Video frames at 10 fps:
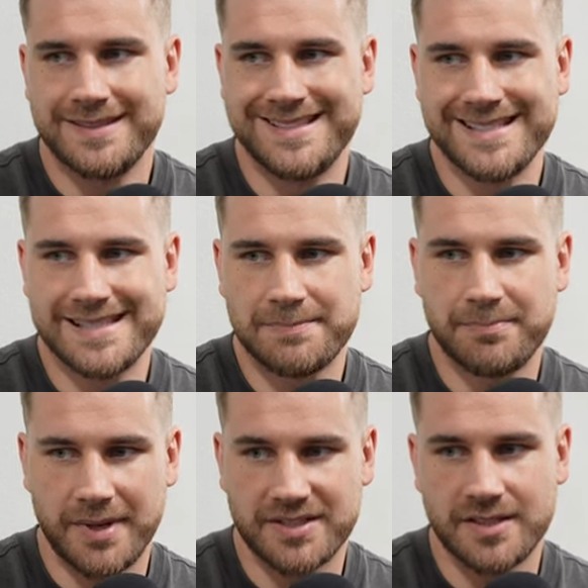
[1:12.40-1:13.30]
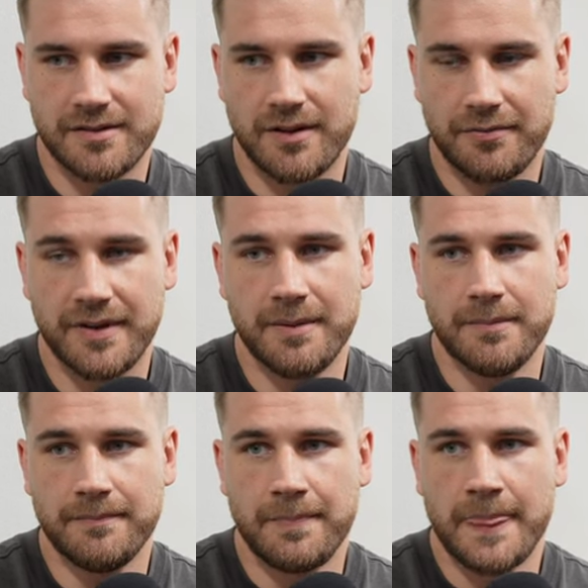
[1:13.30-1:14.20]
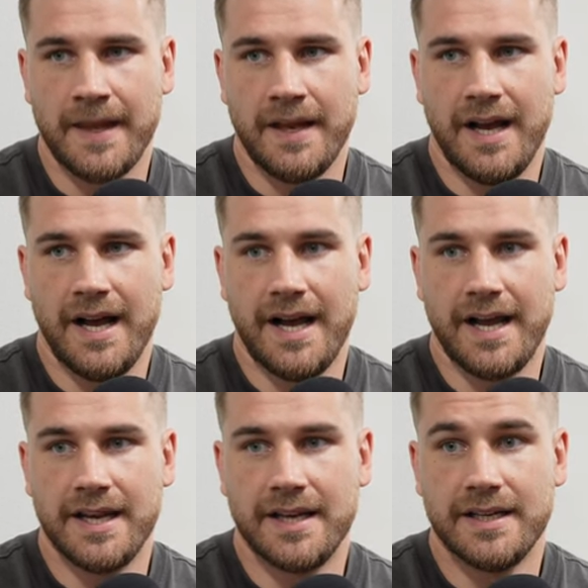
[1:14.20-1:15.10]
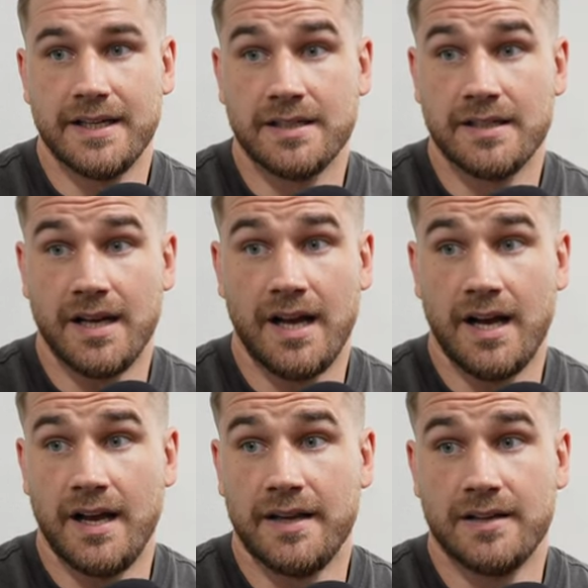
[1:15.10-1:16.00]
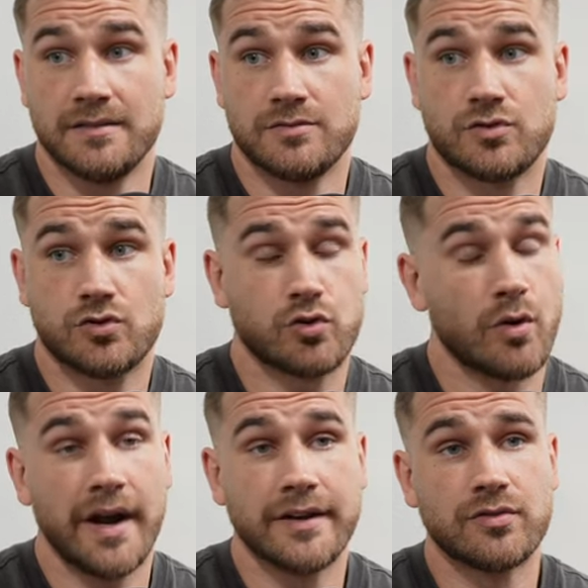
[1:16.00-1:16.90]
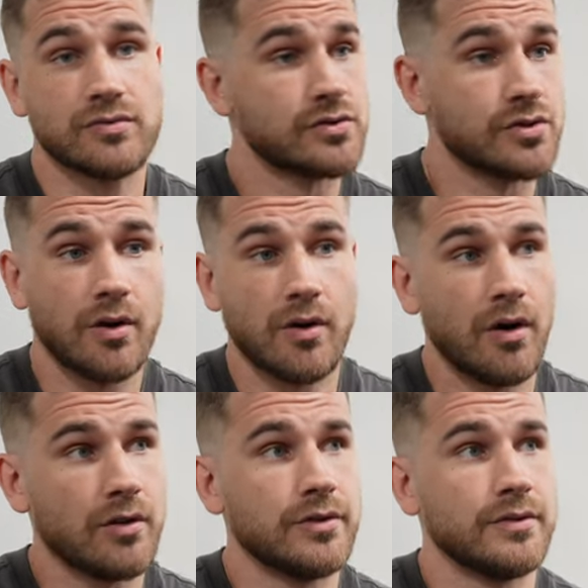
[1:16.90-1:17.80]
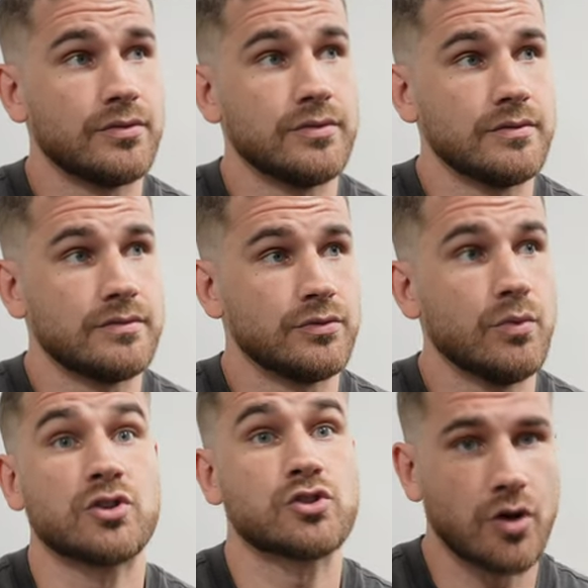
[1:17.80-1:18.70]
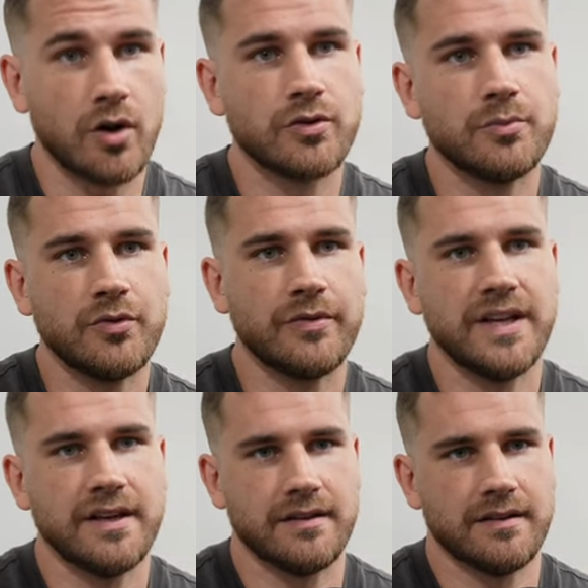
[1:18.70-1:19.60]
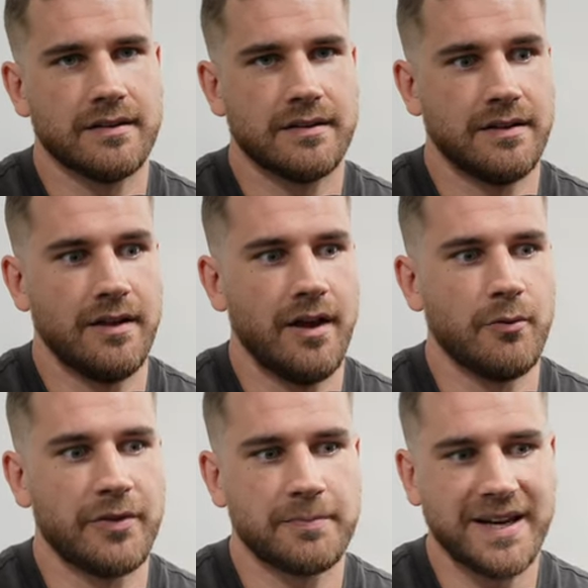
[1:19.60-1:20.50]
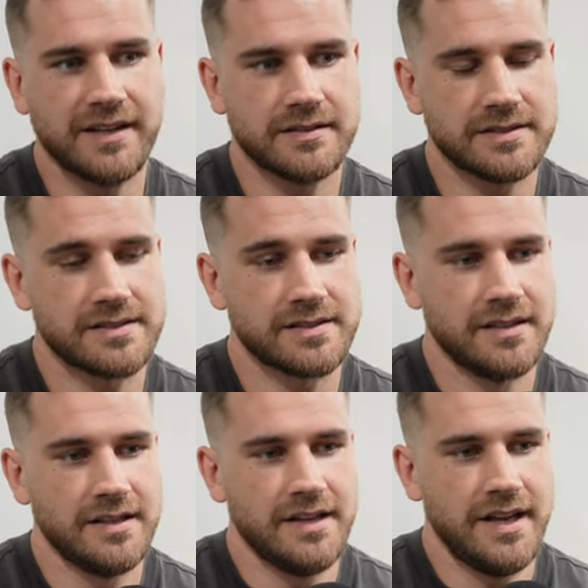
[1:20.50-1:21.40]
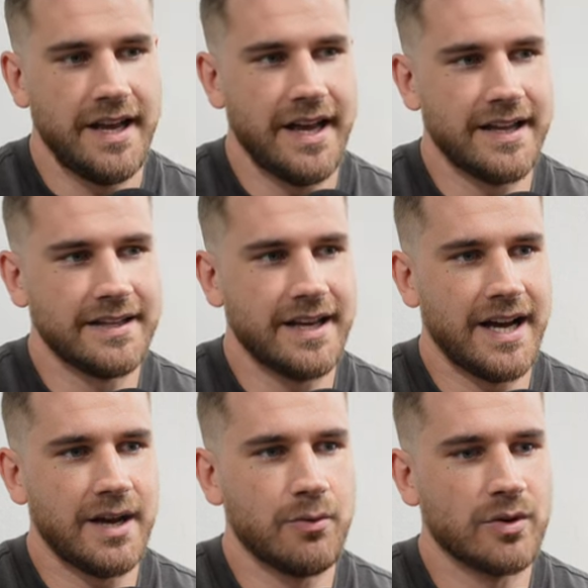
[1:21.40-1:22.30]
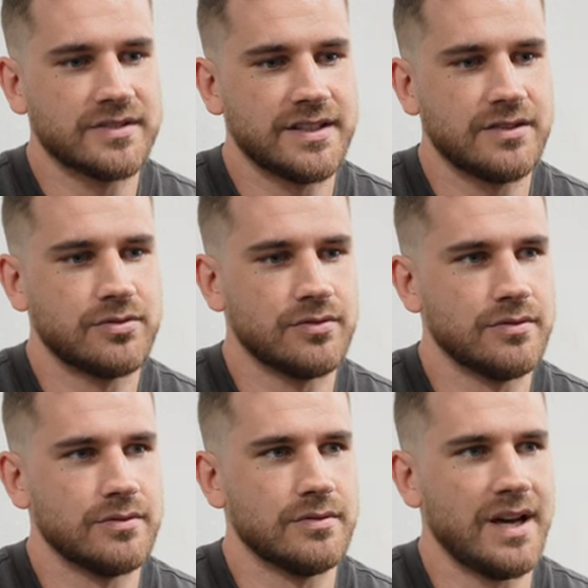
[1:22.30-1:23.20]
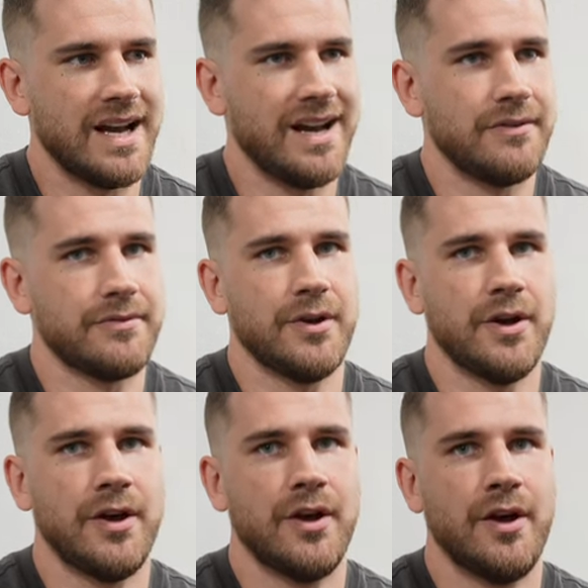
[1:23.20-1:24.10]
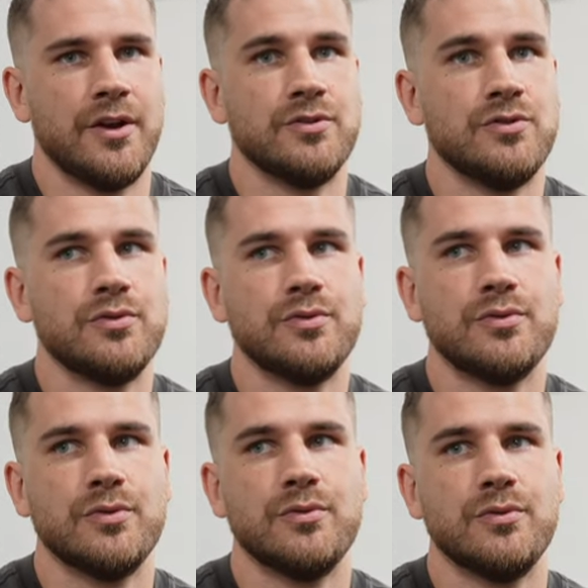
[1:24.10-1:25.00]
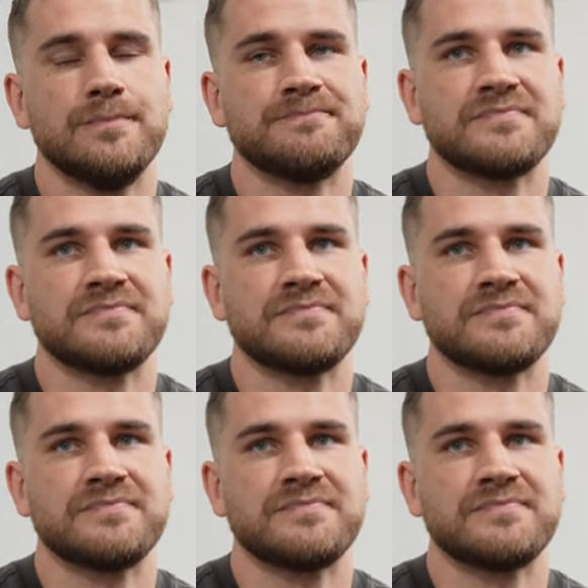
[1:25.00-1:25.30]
this particular film, I try to saw all the to watch all the movie with spiders, and I wanted to have a new